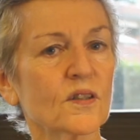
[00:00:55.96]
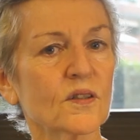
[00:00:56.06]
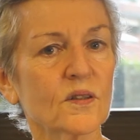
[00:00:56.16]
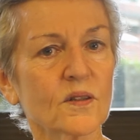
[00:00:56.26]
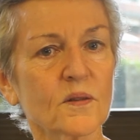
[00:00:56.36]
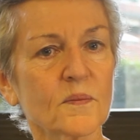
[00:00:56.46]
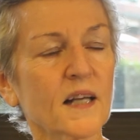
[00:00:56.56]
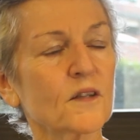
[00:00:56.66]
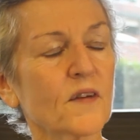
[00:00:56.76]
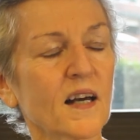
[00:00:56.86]
to
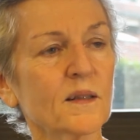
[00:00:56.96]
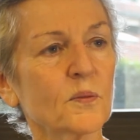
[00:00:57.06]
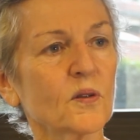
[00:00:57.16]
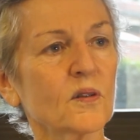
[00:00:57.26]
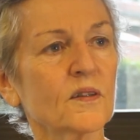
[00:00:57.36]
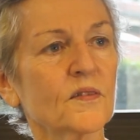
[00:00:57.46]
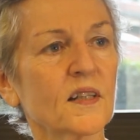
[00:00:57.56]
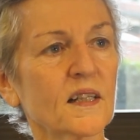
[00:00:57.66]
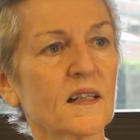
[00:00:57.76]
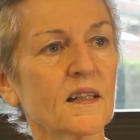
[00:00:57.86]
make available
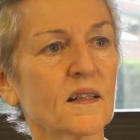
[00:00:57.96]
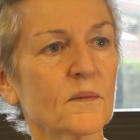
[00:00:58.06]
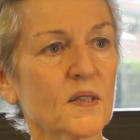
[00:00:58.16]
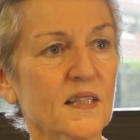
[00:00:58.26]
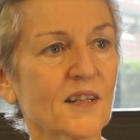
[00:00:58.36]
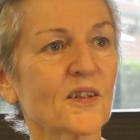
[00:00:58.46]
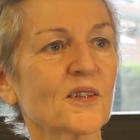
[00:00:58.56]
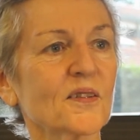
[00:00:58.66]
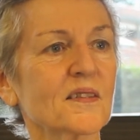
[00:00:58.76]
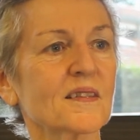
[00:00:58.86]
the
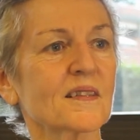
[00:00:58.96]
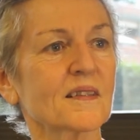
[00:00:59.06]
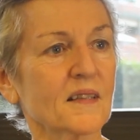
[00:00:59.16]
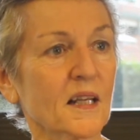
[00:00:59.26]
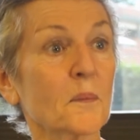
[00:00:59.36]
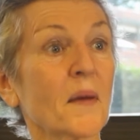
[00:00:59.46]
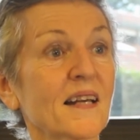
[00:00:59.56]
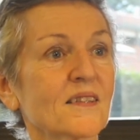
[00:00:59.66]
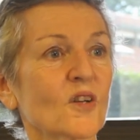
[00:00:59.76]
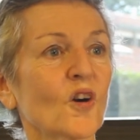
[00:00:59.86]
materials that are
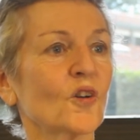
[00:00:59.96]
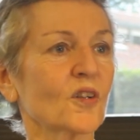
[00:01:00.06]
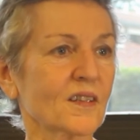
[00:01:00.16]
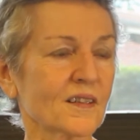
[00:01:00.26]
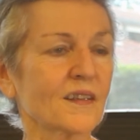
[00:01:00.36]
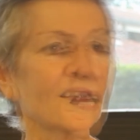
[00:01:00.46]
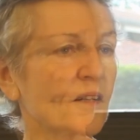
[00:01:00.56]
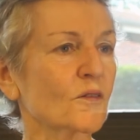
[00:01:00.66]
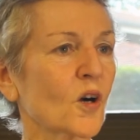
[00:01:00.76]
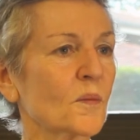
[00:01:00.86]
based on
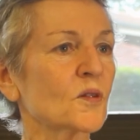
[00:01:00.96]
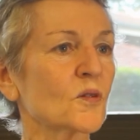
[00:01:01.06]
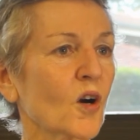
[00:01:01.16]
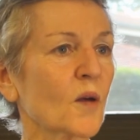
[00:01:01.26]
Creative Commons or